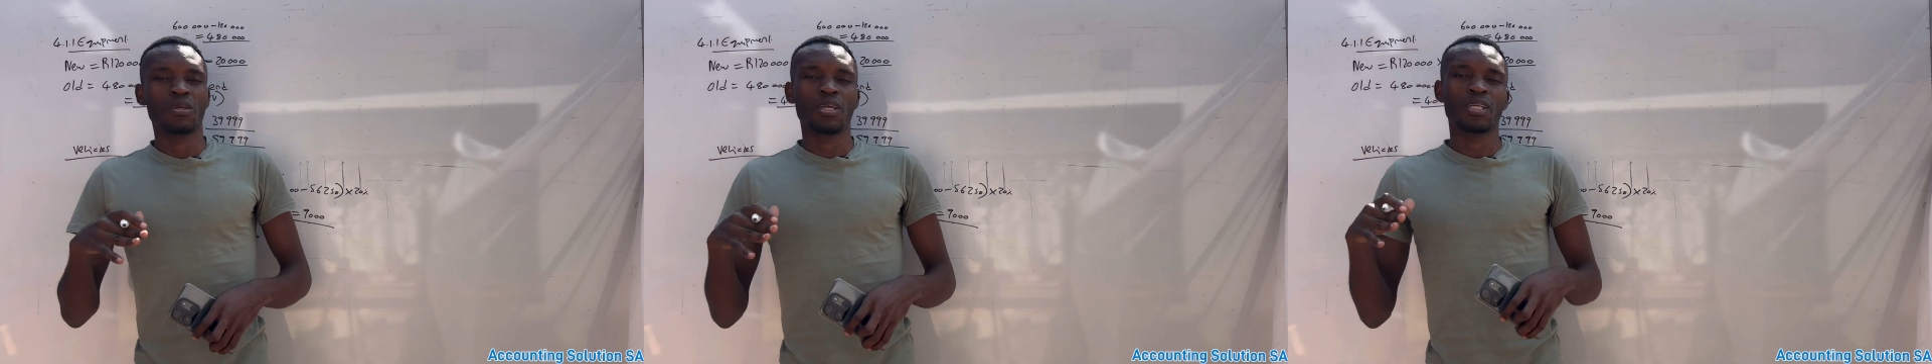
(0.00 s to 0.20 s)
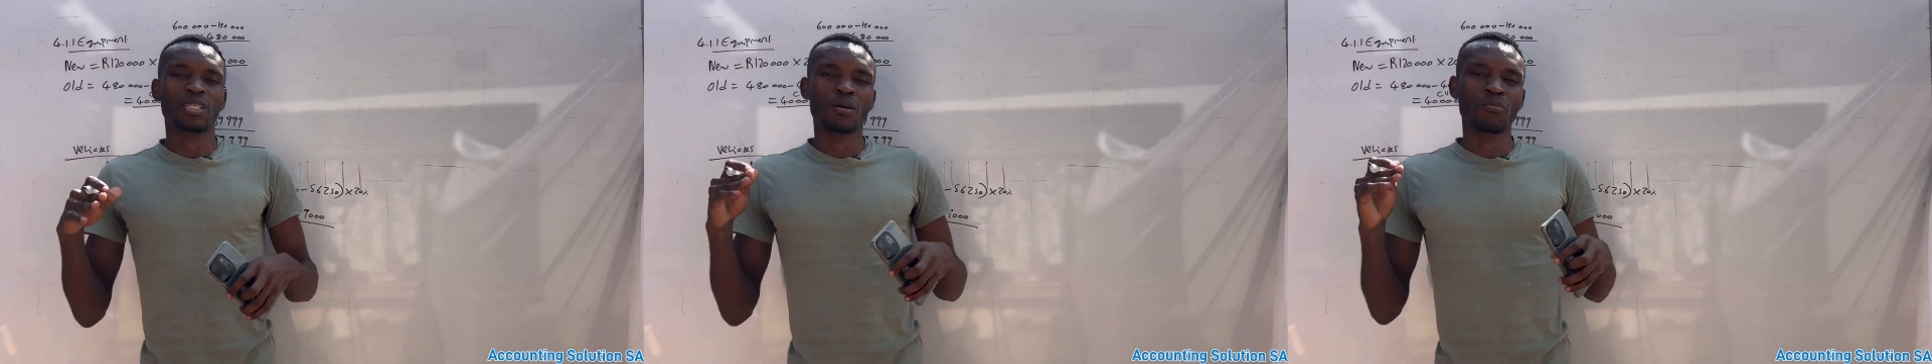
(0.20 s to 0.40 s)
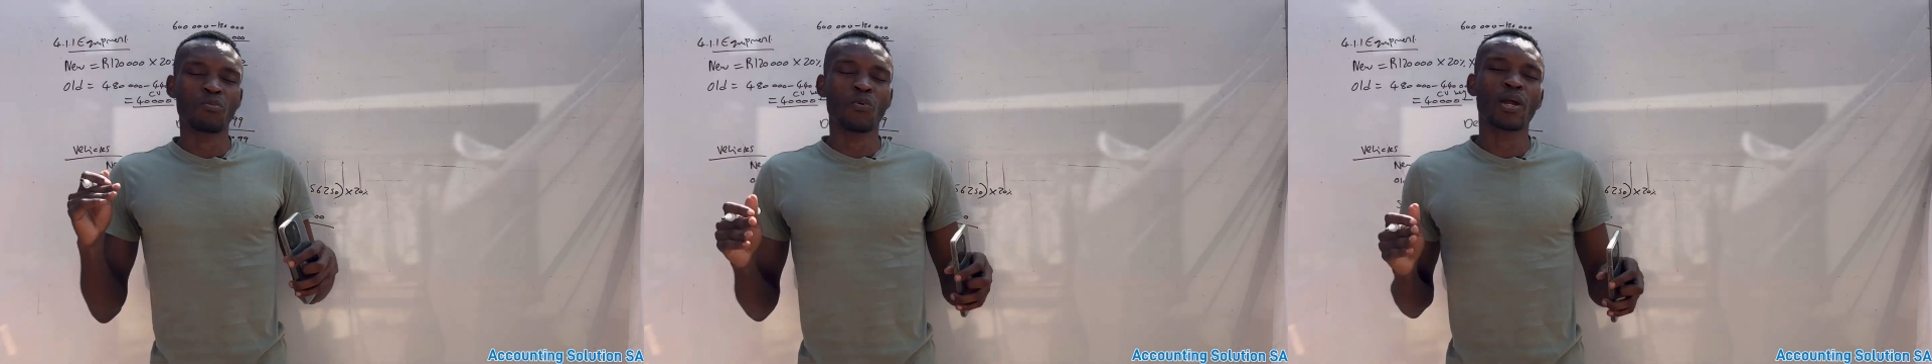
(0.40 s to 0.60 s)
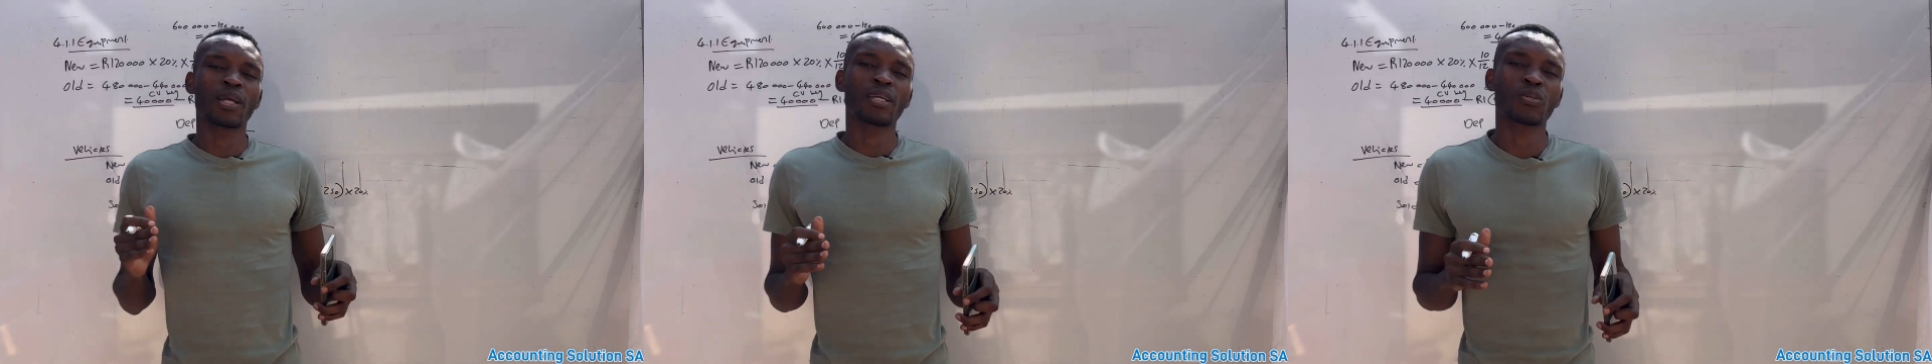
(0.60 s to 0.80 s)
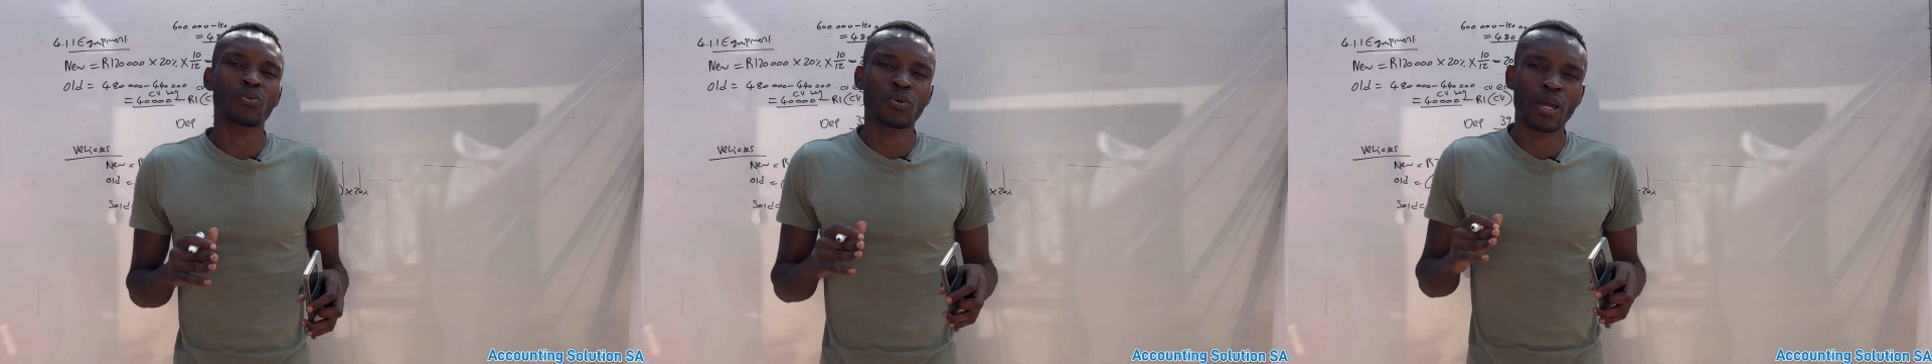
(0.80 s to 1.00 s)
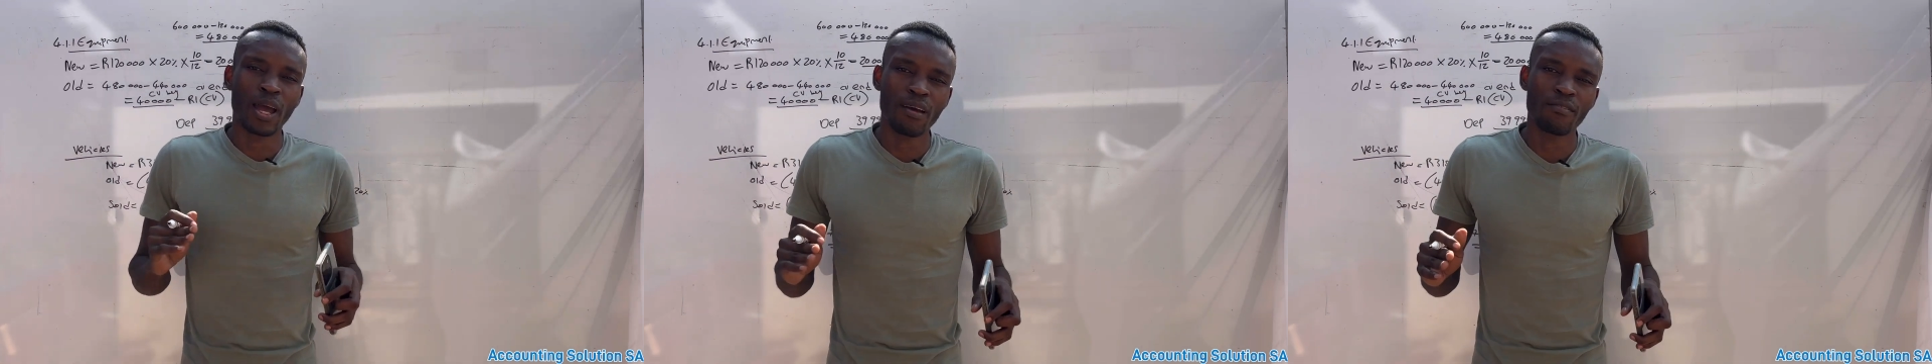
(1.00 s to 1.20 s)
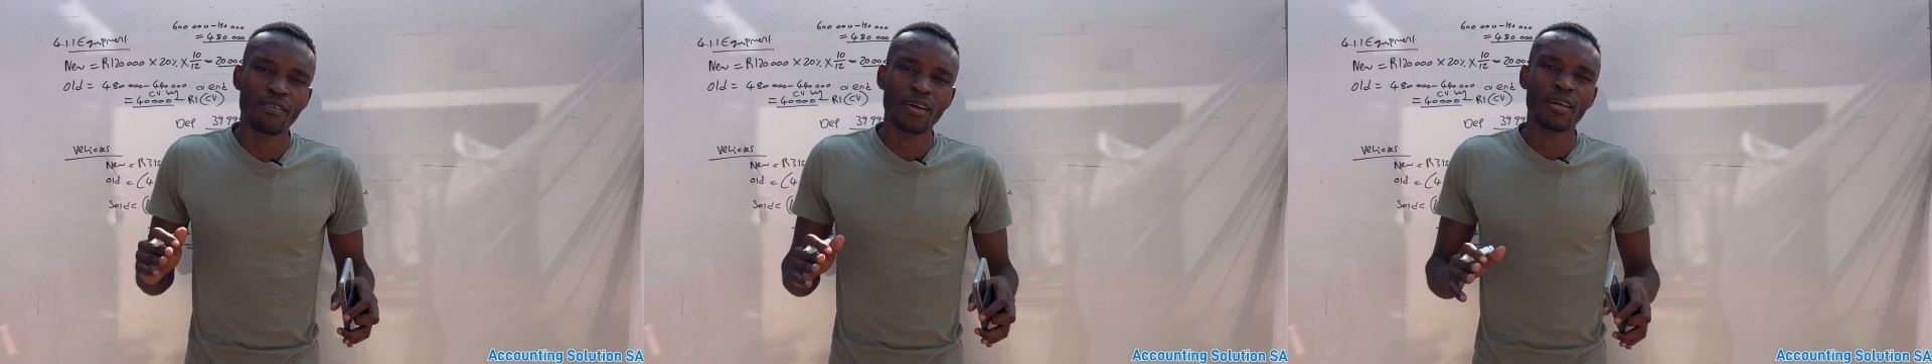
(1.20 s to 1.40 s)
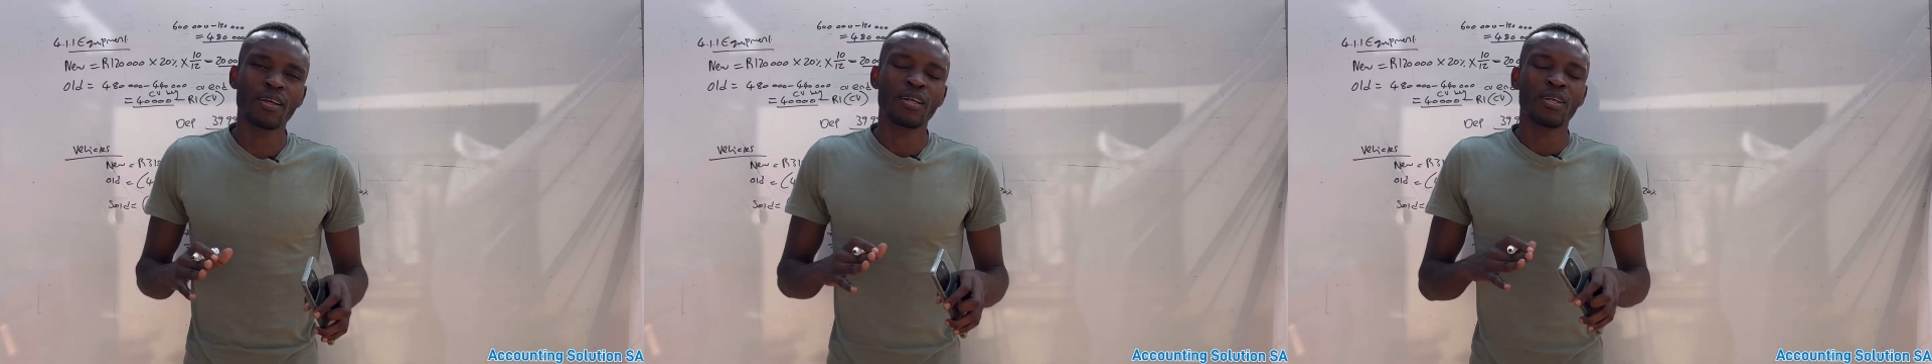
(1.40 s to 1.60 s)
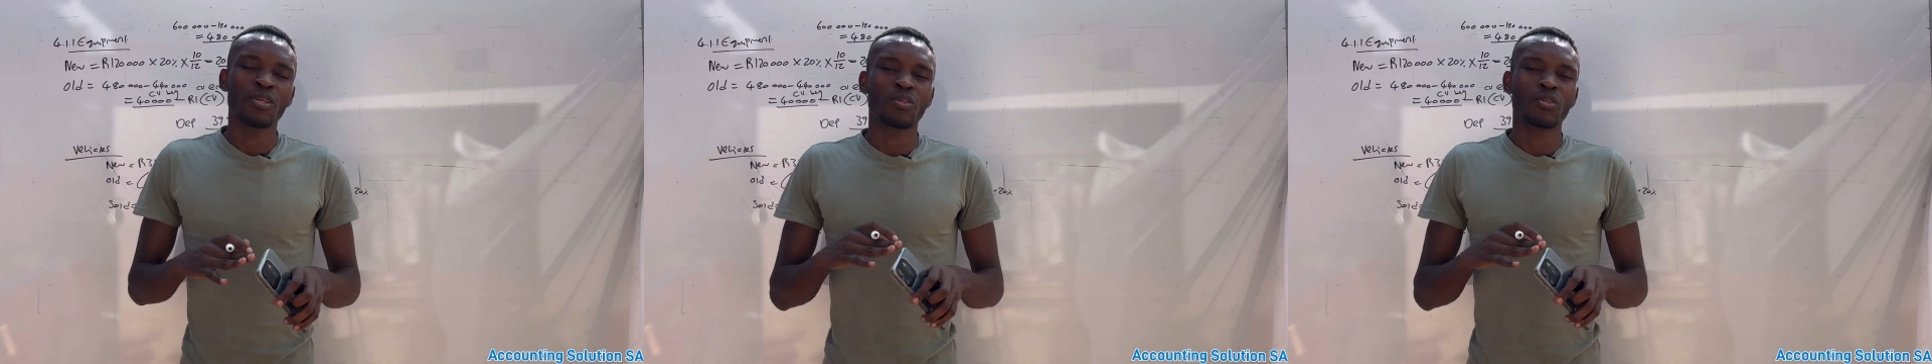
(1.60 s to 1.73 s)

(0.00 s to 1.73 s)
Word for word: uh, some work to cover